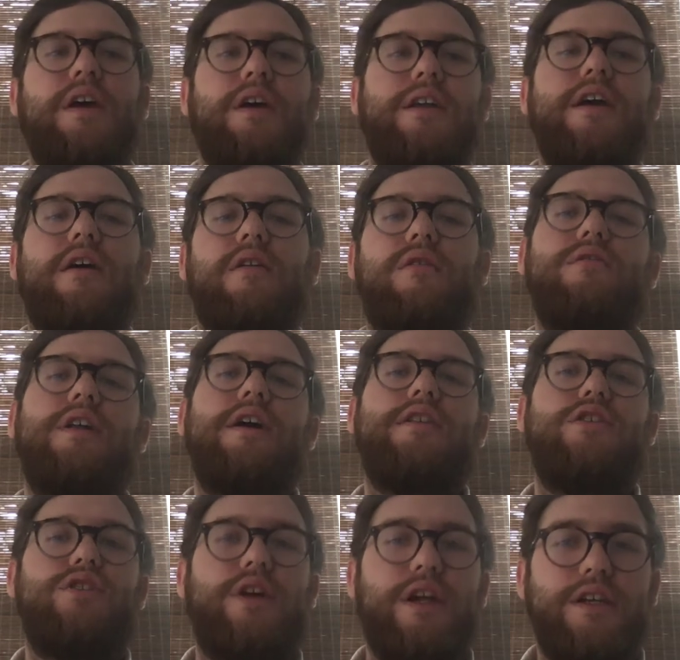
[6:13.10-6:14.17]
Now,
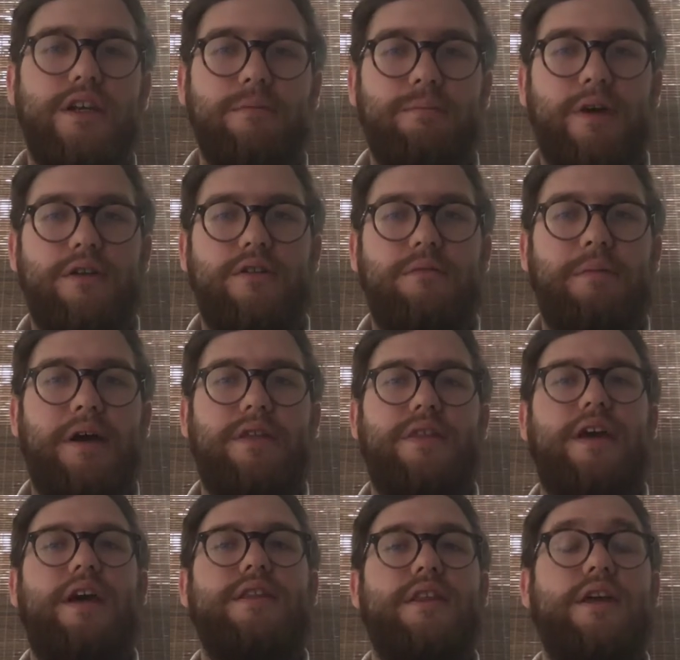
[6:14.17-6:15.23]
Online's trying to get better about
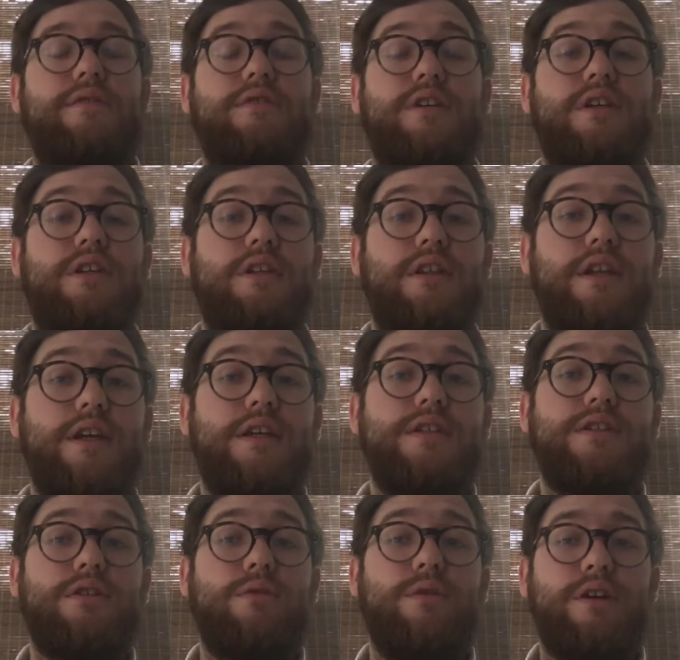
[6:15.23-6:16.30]
that. They've
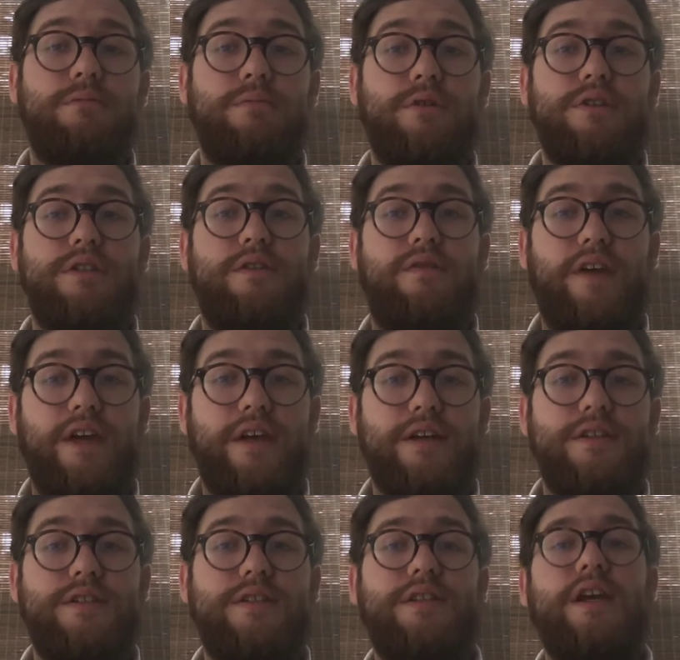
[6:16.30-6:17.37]
released QuickBooks
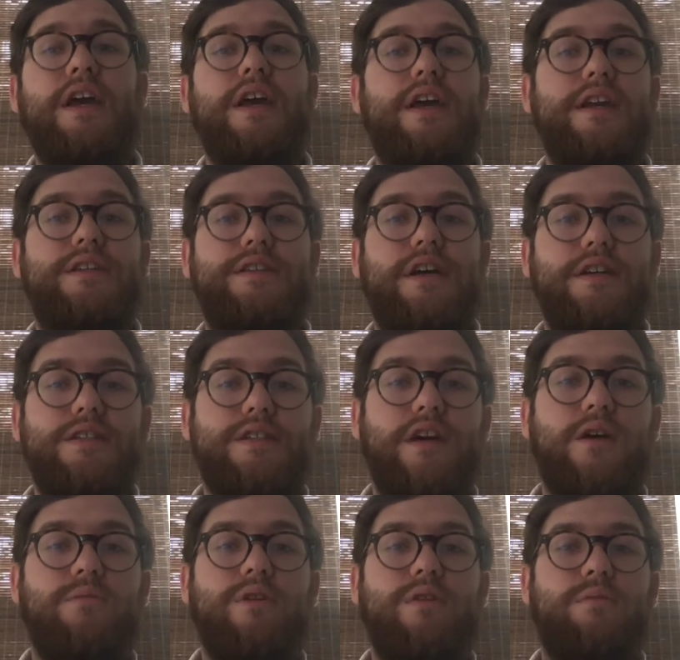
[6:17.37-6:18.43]
Advanced. It does
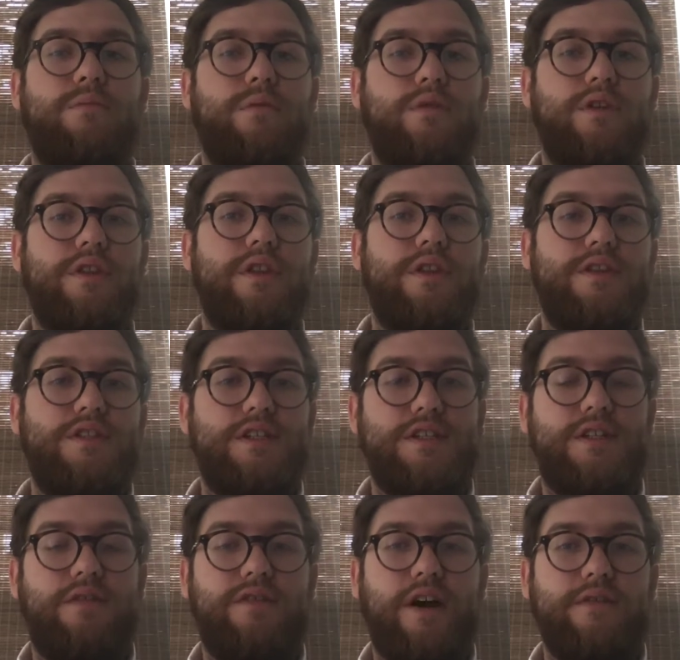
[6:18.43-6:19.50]
come with more than the
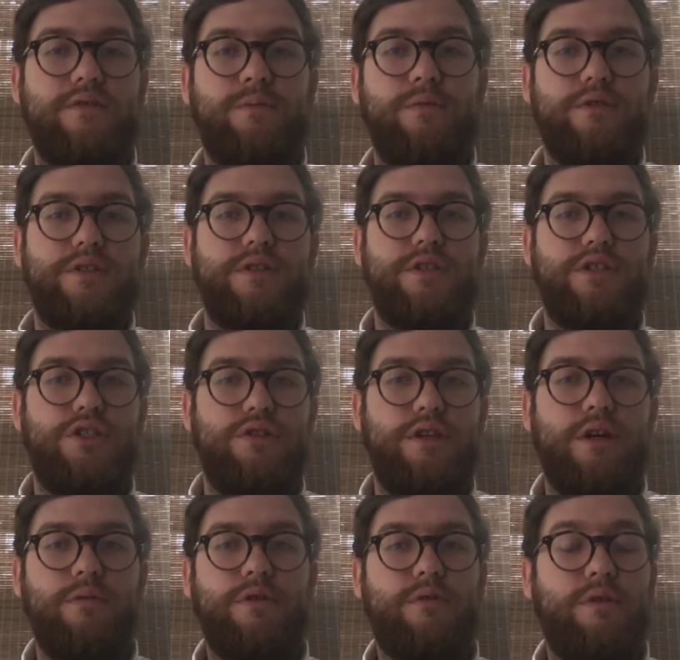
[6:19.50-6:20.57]
65 reports that you
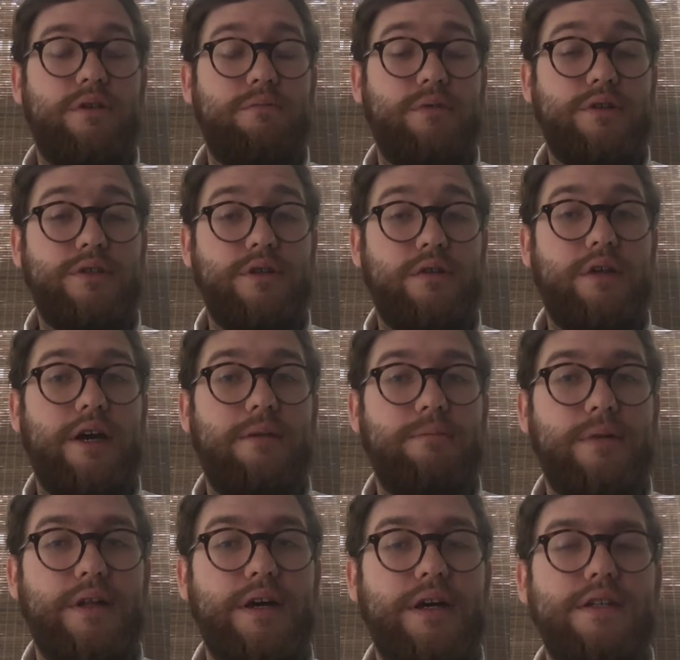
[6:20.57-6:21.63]
get with QuickBooks Online
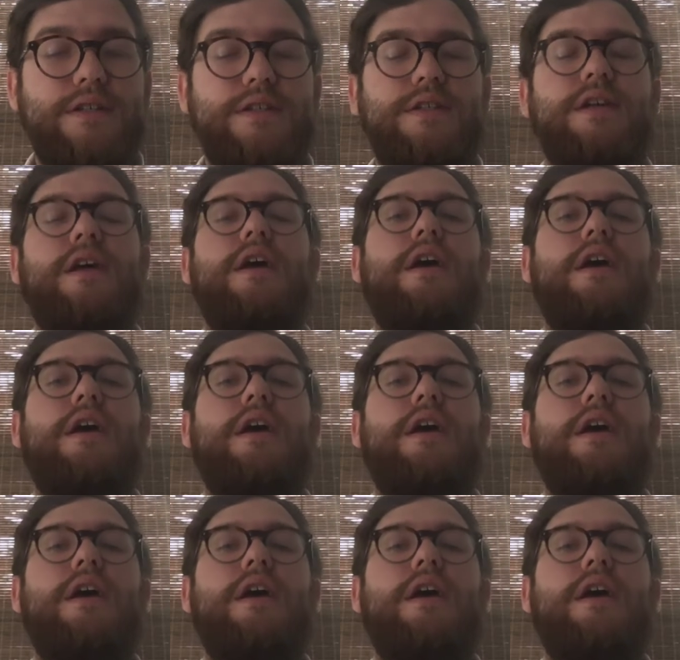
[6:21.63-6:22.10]
Plus.